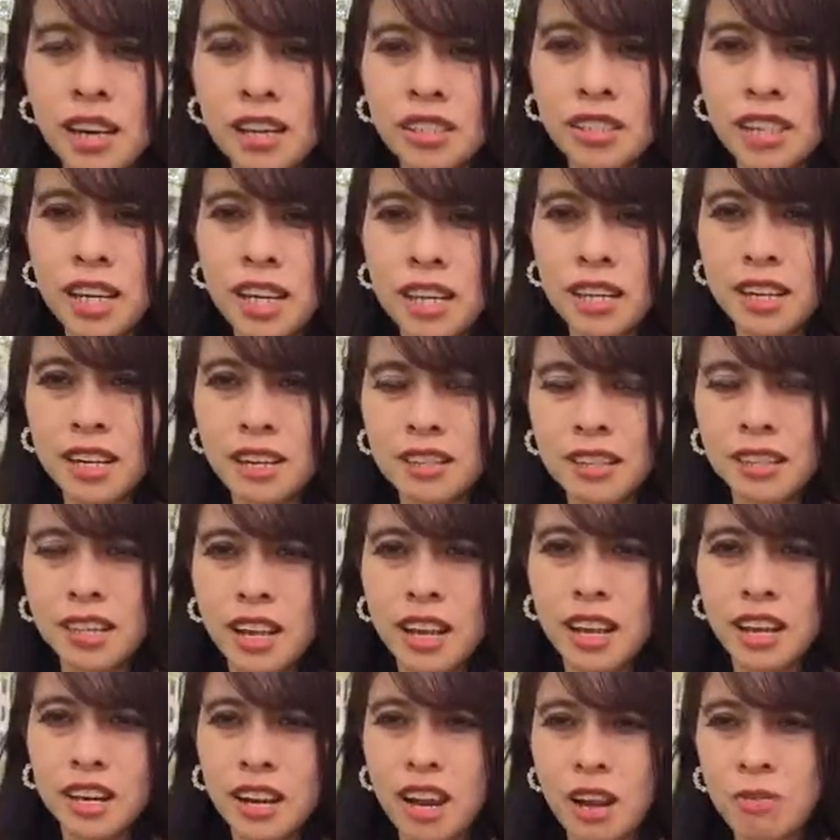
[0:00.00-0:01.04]
Church leaders,
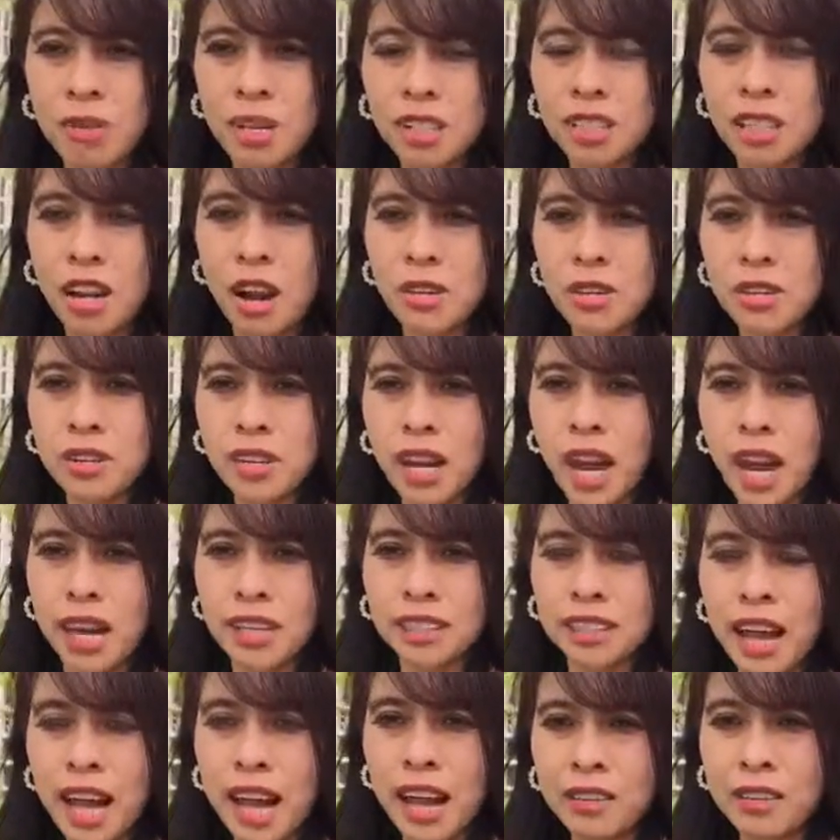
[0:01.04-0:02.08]
let me show you
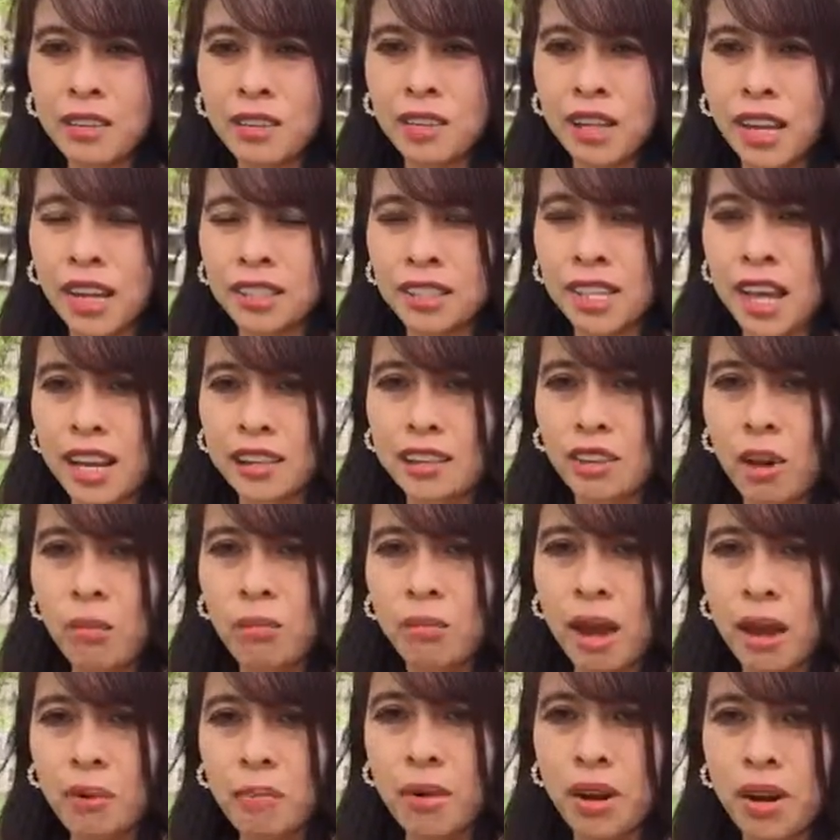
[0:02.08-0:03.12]
guys how you can take your
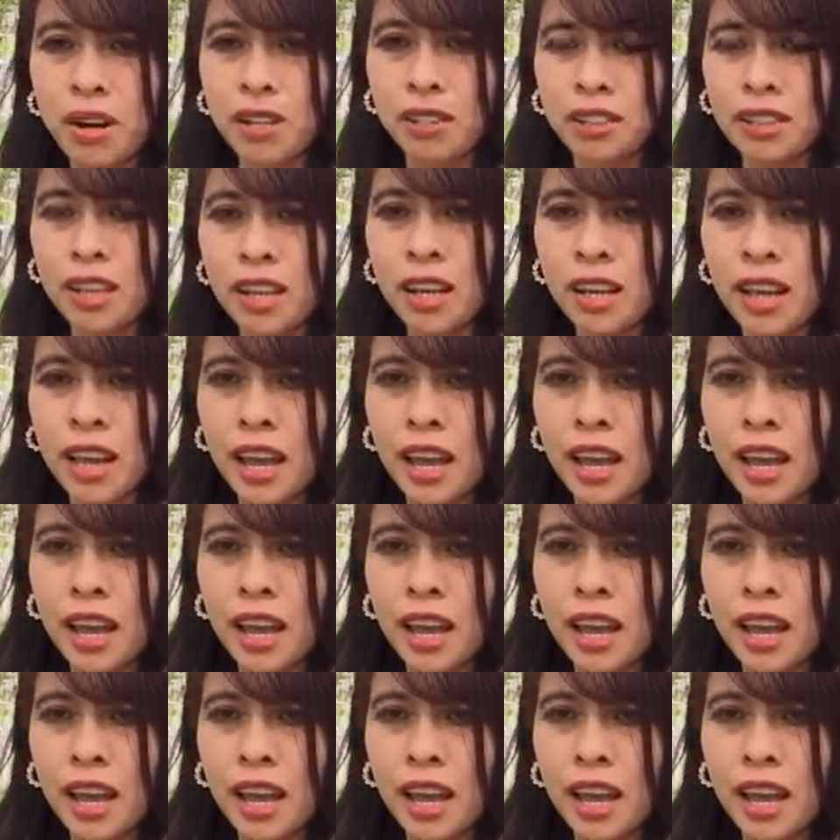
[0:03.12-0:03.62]
members